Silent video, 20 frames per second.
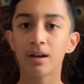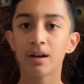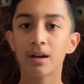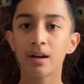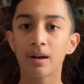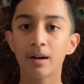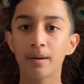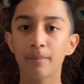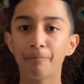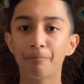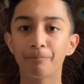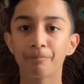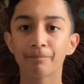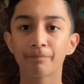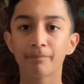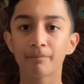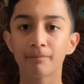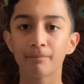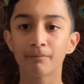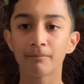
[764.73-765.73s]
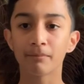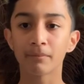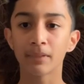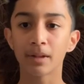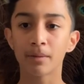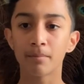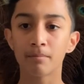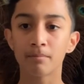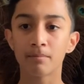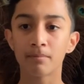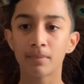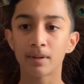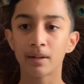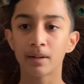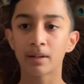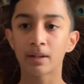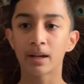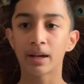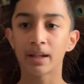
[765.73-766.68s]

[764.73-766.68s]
But